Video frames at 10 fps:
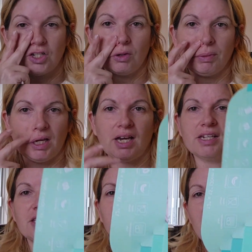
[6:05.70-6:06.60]
do it
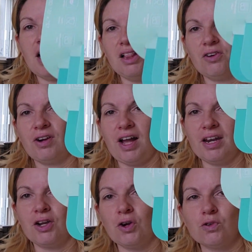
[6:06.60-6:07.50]
because the color
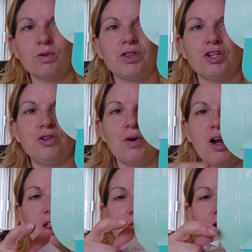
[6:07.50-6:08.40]
kind of goes with the new
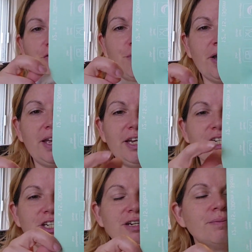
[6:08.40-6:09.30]
color of my
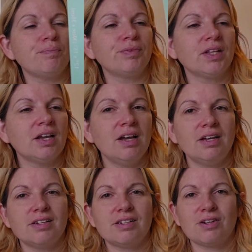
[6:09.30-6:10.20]
kitchen.
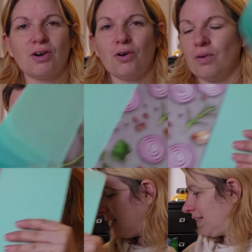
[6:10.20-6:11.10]
So
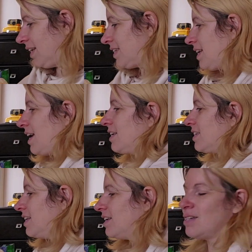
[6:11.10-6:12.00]
I
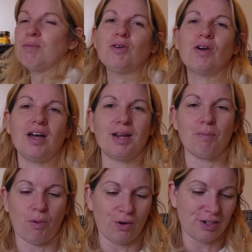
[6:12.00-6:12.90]
just needed some new cutting
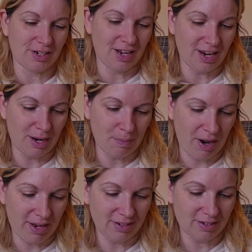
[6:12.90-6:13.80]
boards, cutting
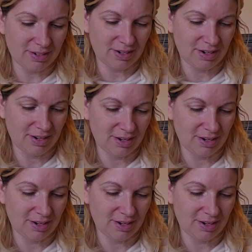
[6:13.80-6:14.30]
mats.